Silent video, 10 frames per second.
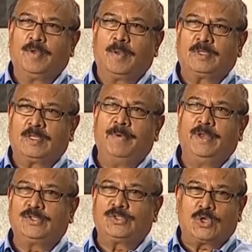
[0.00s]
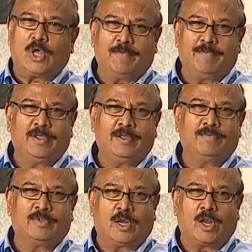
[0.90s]
If somebody is starving
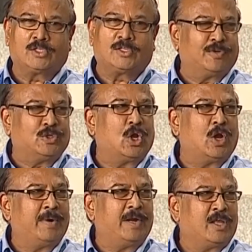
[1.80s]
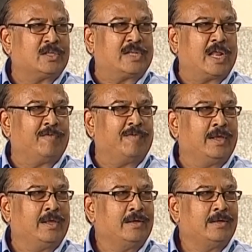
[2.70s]
with the loss of a job and starving,